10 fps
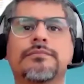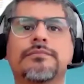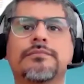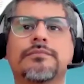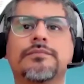
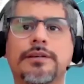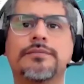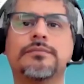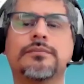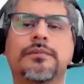Yes.
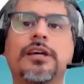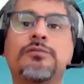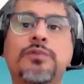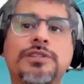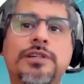If
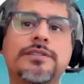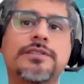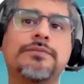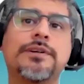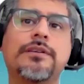we change
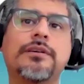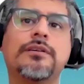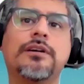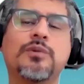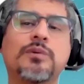everything
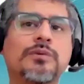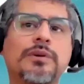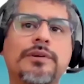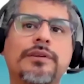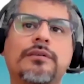and we move
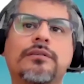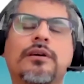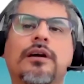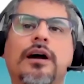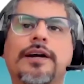everything,
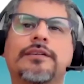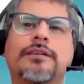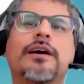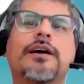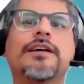again,
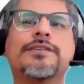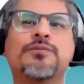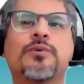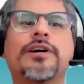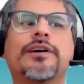that's
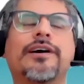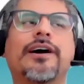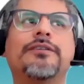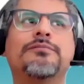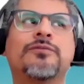where
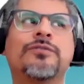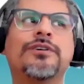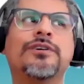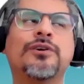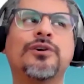I'm very
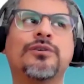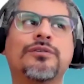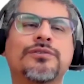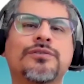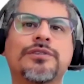
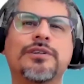curious to see